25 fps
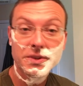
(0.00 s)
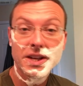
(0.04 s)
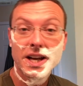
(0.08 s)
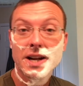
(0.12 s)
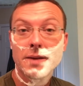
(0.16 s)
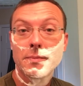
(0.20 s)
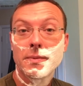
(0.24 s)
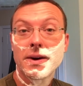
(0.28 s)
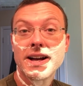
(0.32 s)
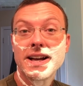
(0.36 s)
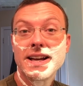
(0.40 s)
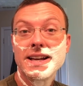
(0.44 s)
out
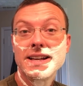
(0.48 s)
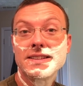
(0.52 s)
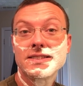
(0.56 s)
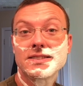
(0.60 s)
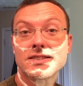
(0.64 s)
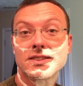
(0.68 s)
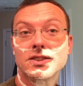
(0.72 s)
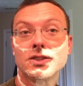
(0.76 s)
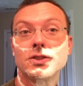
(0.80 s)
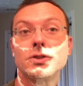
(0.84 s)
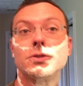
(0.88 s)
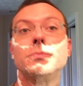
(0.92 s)
of my hands
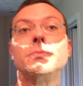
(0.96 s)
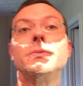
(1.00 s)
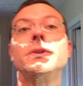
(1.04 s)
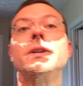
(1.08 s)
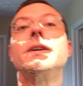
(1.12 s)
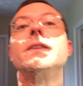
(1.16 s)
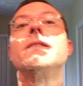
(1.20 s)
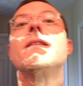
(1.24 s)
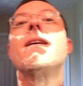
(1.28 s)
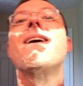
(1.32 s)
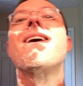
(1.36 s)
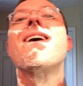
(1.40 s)
a little
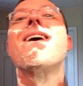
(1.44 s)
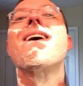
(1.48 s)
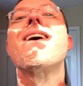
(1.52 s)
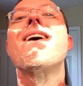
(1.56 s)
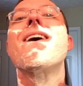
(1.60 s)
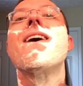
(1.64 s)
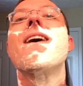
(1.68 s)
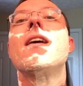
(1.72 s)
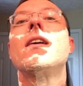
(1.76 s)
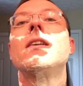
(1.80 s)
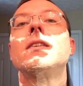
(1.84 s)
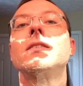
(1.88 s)
bit.
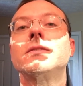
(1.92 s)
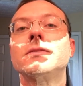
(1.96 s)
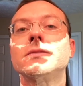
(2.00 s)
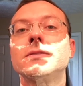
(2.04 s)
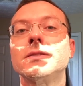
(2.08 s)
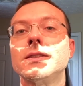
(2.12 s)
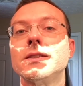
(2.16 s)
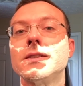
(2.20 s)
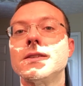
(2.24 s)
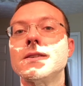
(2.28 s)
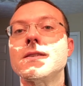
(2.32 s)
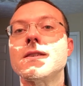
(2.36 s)

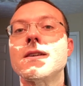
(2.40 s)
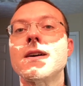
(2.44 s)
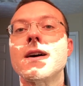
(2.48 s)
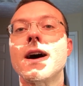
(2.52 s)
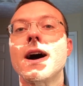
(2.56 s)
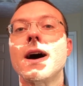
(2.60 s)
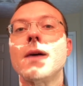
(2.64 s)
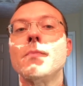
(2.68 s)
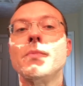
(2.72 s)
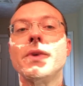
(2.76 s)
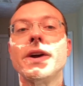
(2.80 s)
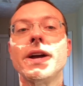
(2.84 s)

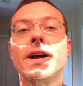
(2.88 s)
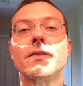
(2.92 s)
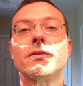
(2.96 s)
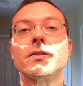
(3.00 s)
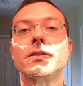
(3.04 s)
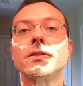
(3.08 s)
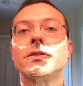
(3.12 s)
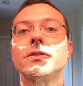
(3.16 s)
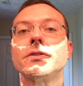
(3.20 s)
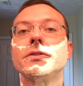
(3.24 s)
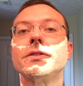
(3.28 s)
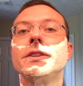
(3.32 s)
I may have a
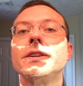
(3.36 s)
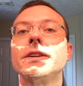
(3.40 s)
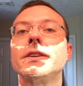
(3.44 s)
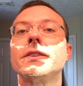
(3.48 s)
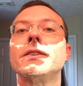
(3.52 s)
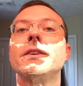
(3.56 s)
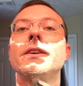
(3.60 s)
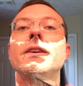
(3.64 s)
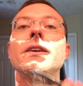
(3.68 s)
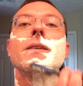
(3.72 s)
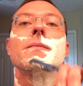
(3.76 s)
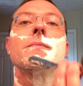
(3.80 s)
little nick
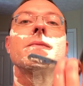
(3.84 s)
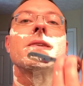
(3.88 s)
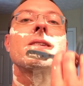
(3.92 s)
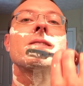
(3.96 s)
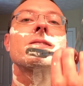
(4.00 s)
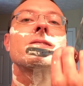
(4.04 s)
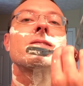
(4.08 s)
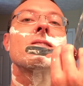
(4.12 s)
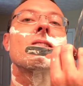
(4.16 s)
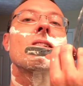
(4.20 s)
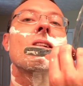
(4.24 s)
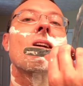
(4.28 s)
there, I'm not
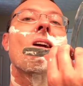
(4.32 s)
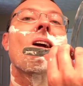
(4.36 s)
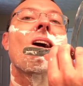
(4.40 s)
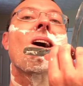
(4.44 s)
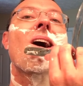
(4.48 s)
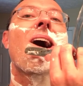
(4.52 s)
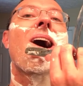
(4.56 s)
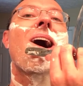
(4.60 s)
sure.